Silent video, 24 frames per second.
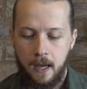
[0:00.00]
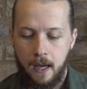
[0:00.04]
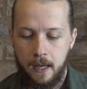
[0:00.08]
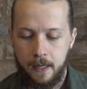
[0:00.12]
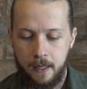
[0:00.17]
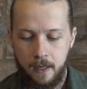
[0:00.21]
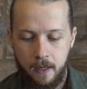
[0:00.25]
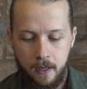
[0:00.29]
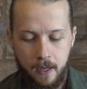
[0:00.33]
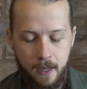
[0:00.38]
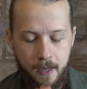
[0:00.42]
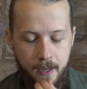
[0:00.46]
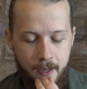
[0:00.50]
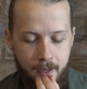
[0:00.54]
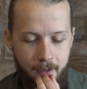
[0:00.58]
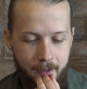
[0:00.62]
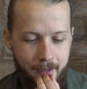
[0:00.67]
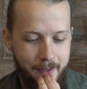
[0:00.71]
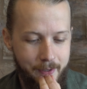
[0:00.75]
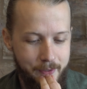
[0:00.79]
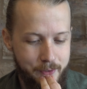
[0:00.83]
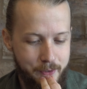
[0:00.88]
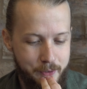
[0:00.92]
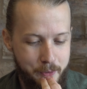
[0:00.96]

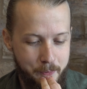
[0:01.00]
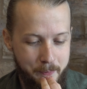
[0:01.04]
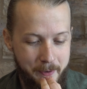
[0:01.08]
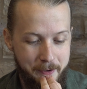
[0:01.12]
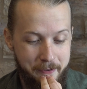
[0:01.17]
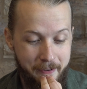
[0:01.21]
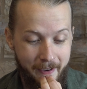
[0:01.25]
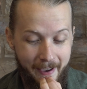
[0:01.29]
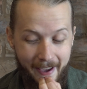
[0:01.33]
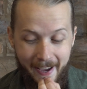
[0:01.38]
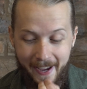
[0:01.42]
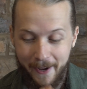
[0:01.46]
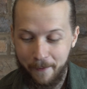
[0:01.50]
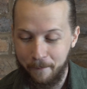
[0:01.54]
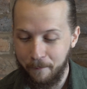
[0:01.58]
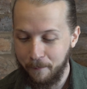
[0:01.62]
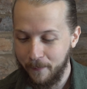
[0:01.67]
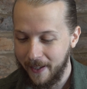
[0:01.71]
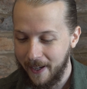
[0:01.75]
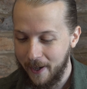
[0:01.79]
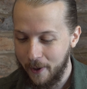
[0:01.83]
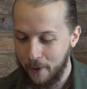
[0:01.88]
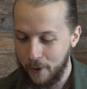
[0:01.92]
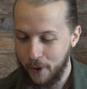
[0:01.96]
To be fair,
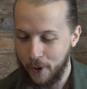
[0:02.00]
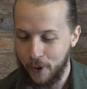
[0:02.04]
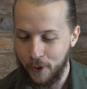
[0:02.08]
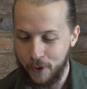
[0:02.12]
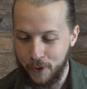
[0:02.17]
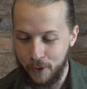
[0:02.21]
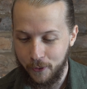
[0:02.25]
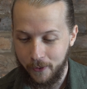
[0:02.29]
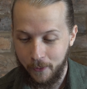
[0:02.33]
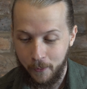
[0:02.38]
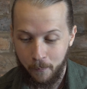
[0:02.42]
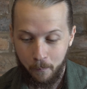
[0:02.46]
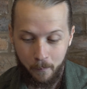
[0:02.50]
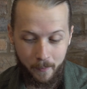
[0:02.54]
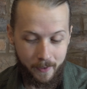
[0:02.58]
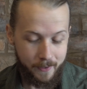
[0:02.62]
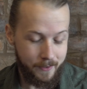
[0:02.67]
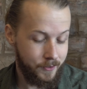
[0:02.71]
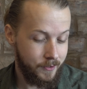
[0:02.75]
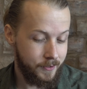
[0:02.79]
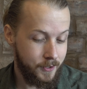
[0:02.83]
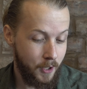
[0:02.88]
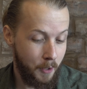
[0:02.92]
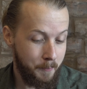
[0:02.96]

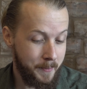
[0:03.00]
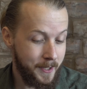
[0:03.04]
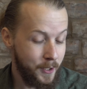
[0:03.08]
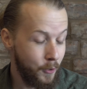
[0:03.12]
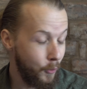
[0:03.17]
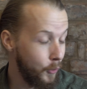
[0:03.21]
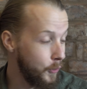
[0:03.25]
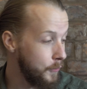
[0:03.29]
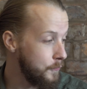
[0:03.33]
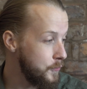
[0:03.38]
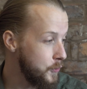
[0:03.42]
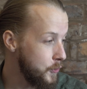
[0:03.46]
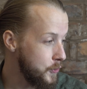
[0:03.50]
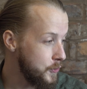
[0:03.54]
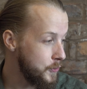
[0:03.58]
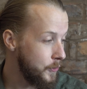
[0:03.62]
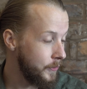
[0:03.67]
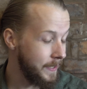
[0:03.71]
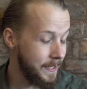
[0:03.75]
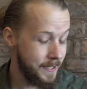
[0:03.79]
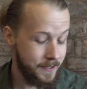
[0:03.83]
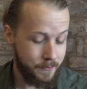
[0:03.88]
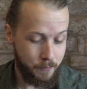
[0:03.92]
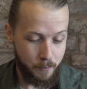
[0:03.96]
Tommy could have just
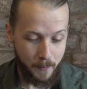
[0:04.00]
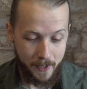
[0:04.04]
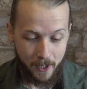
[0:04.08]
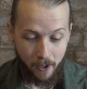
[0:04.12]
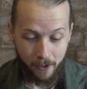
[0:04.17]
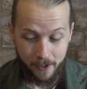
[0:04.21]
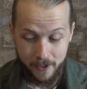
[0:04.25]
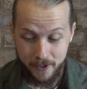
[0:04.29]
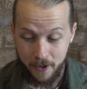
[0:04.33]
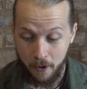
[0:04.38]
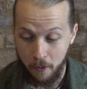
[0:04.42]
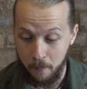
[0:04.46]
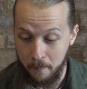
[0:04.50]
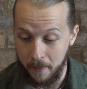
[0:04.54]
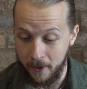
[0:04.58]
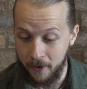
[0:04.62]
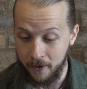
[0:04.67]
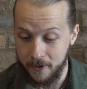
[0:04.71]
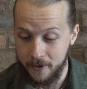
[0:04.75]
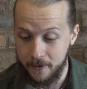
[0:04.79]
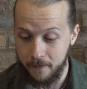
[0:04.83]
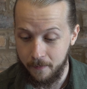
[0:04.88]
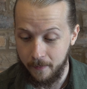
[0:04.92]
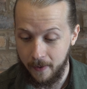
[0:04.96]
done this week on his own,
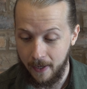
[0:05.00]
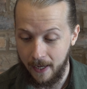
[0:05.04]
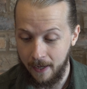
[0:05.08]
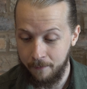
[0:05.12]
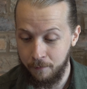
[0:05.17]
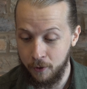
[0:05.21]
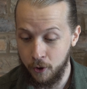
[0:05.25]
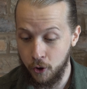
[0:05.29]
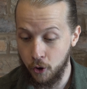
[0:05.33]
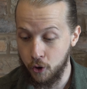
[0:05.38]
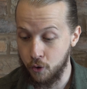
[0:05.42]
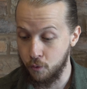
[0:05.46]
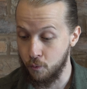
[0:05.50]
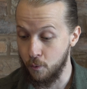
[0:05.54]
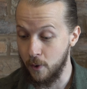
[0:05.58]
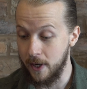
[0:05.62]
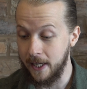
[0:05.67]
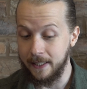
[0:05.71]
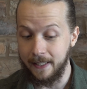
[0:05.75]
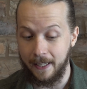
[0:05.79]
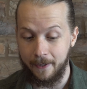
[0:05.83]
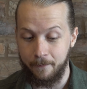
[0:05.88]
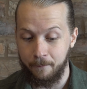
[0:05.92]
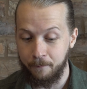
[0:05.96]
because if you just
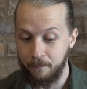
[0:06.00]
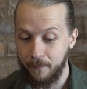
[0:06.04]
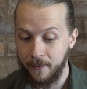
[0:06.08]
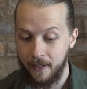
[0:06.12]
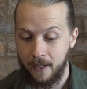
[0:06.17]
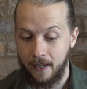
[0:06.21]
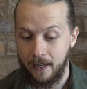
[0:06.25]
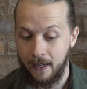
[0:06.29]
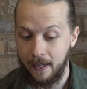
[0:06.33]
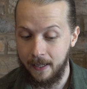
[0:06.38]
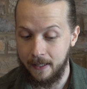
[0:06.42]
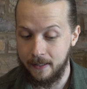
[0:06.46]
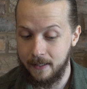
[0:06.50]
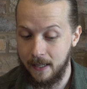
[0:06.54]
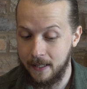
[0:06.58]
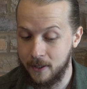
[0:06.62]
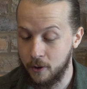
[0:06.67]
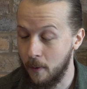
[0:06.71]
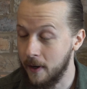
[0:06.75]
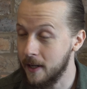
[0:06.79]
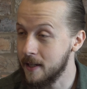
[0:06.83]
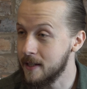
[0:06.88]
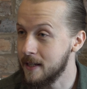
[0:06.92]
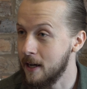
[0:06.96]
read it, it's
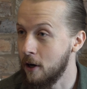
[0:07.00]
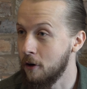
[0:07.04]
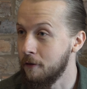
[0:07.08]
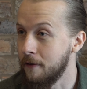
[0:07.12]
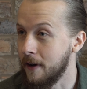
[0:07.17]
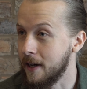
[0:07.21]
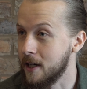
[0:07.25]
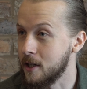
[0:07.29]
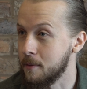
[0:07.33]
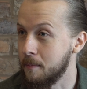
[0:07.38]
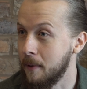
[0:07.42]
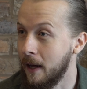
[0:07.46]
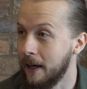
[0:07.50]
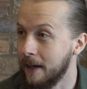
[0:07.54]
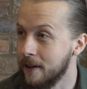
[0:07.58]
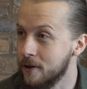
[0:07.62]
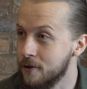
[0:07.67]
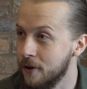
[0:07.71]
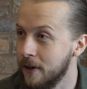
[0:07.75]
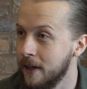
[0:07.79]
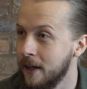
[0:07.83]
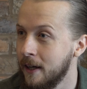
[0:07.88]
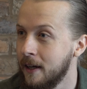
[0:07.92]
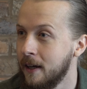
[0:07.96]
quite
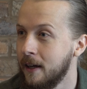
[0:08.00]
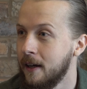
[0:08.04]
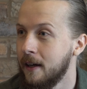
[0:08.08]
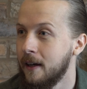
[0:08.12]
self-explanatory.